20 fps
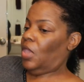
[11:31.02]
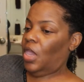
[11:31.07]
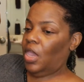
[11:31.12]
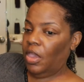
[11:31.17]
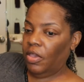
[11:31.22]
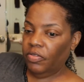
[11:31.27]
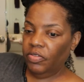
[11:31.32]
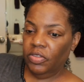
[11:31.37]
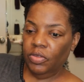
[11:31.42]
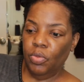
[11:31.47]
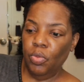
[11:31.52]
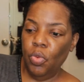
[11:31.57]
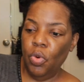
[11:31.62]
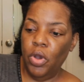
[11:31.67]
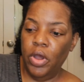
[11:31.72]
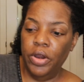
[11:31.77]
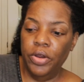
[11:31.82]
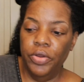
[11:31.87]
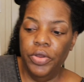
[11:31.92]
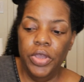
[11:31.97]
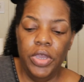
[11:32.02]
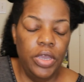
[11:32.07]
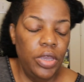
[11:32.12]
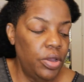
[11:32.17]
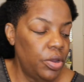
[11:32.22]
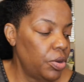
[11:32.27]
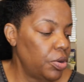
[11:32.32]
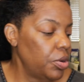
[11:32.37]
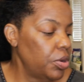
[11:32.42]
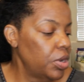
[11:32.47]
I have some water
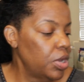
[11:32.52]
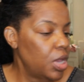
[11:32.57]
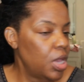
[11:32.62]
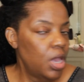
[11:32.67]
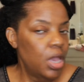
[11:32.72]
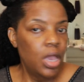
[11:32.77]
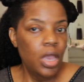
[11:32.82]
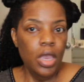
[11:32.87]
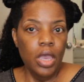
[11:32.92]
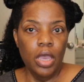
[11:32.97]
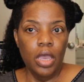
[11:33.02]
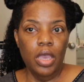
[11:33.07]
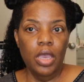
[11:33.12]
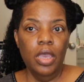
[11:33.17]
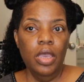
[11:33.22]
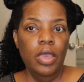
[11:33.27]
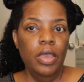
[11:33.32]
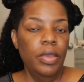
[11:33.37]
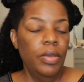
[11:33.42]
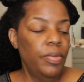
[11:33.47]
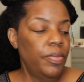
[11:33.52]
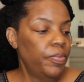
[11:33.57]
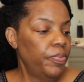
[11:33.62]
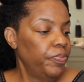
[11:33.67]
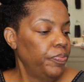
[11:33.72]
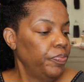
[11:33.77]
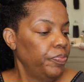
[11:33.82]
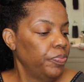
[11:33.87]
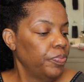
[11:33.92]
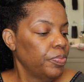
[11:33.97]
here.
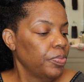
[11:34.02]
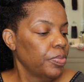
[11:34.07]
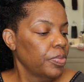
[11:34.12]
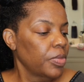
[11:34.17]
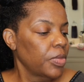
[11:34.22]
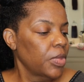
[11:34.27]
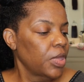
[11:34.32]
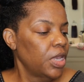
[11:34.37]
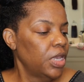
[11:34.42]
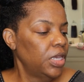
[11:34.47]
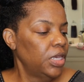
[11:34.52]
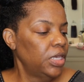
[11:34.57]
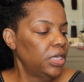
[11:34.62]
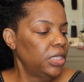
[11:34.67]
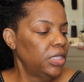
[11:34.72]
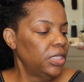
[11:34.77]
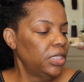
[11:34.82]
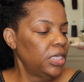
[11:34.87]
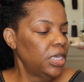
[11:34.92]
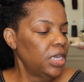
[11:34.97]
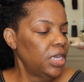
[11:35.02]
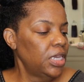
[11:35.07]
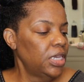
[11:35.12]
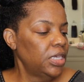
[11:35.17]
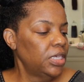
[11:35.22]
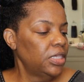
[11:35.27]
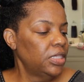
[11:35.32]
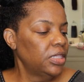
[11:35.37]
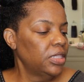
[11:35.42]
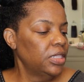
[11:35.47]
Um, it
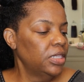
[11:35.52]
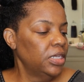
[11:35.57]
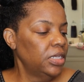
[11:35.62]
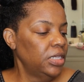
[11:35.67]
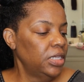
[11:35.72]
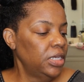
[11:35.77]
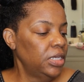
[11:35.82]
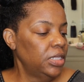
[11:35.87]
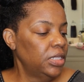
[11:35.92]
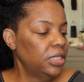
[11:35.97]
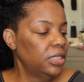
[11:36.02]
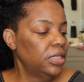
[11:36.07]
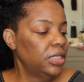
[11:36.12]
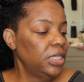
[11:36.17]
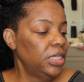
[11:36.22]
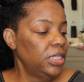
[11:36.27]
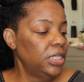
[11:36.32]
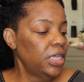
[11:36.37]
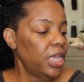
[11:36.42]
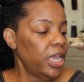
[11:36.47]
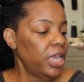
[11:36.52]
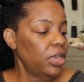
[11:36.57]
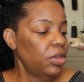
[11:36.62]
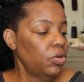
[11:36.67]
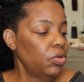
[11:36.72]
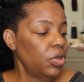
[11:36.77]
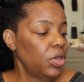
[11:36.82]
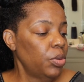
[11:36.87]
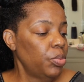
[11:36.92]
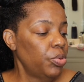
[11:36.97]
says
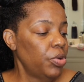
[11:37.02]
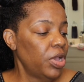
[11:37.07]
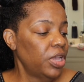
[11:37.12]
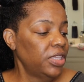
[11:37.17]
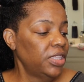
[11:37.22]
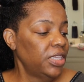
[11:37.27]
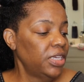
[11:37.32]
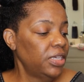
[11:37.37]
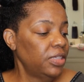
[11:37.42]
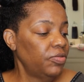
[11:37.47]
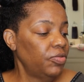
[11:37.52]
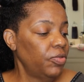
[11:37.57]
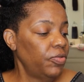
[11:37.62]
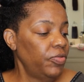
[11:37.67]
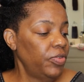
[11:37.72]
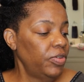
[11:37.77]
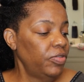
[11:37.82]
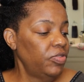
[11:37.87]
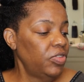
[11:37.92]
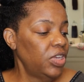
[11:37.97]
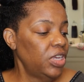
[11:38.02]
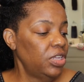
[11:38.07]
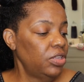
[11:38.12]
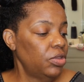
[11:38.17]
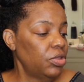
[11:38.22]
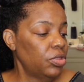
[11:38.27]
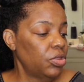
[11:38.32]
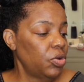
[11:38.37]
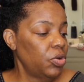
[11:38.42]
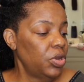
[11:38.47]
detangle and process for 15
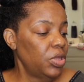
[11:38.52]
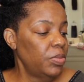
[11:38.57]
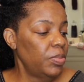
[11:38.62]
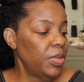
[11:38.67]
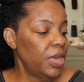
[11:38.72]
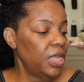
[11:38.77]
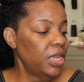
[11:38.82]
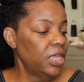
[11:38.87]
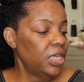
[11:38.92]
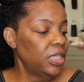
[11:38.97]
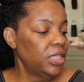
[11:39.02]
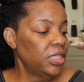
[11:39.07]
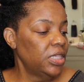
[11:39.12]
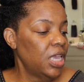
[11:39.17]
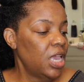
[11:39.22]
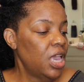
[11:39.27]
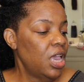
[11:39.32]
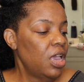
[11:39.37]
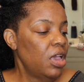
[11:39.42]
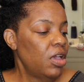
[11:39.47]
to 30 minutes.